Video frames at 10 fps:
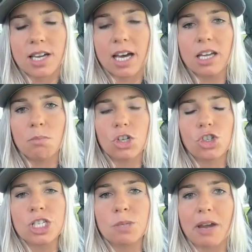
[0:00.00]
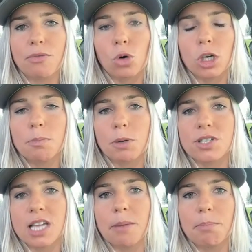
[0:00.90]
cut emissions by 40%
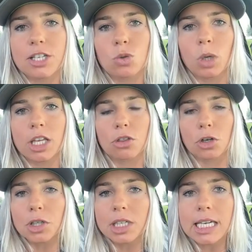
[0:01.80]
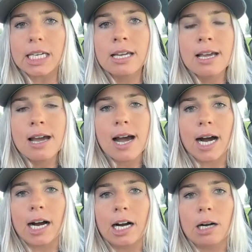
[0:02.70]
by 2030.
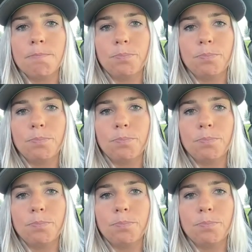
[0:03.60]
Um,